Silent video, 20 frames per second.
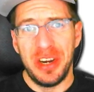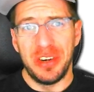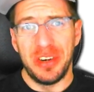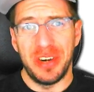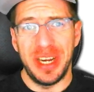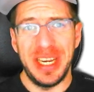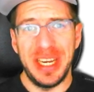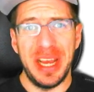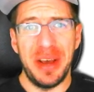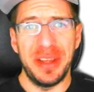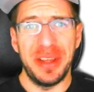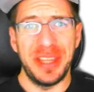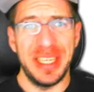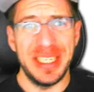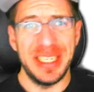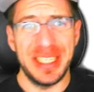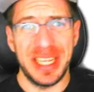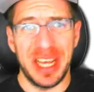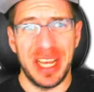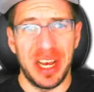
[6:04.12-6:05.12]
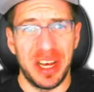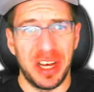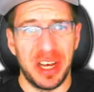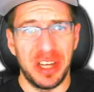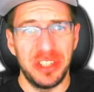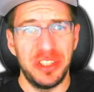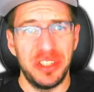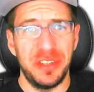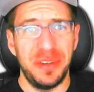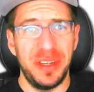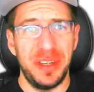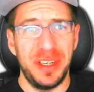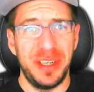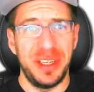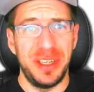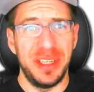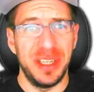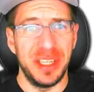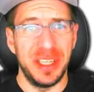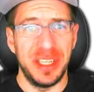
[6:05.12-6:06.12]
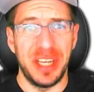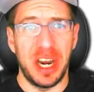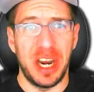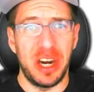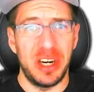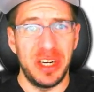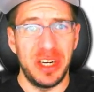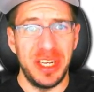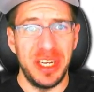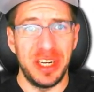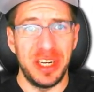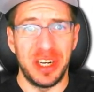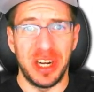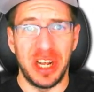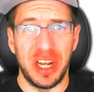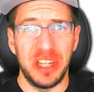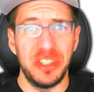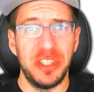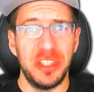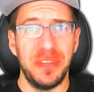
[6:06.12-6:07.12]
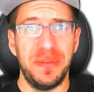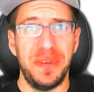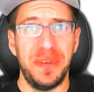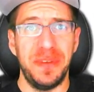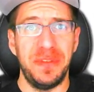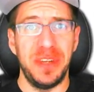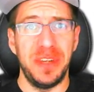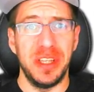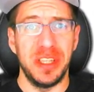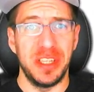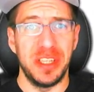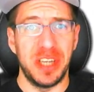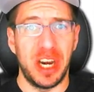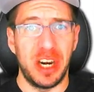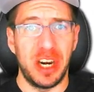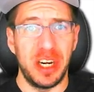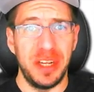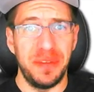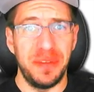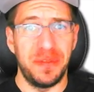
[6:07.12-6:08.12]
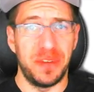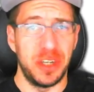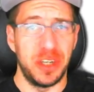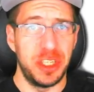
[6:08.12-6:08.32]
Right now, I think it's like 100 linarii or 150 linarii for